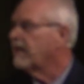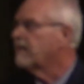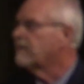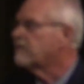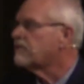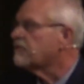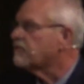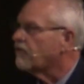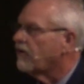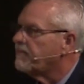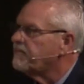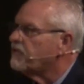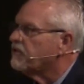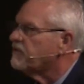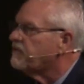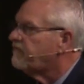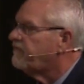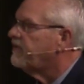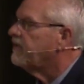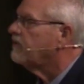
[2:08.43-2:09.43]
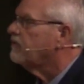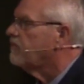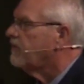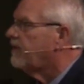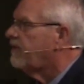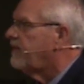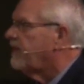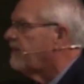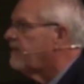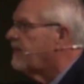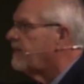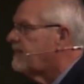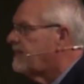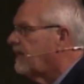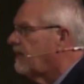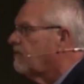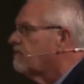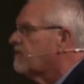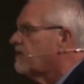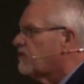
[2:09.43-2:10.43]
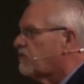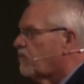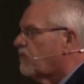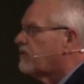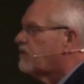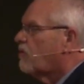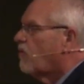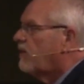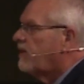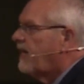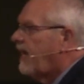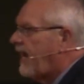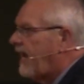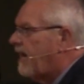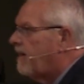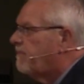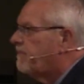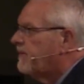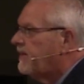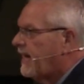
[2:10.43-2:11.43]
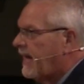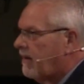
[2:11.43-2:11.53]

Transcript: and Scripture's filled with it, that tells us what's going to happen,